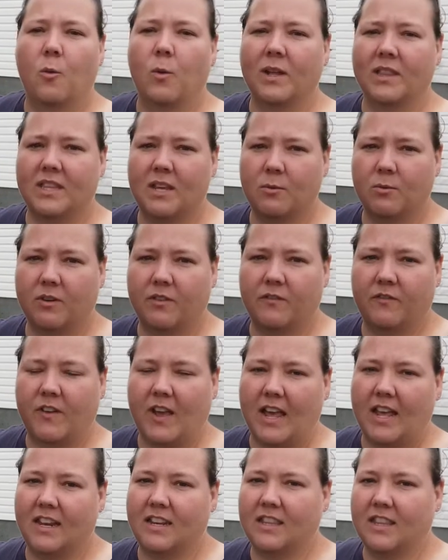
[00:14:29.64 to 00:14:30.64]
what they were
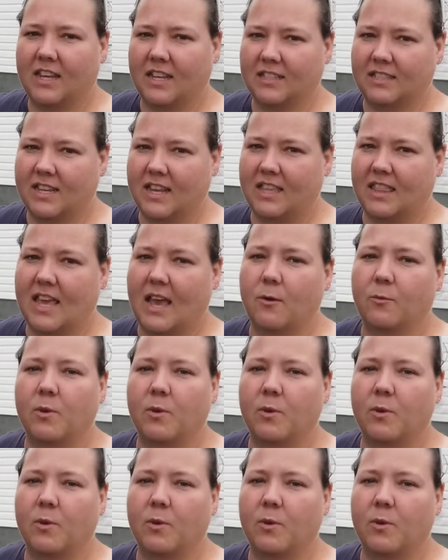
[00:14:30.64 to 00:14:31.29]
fed, things like that.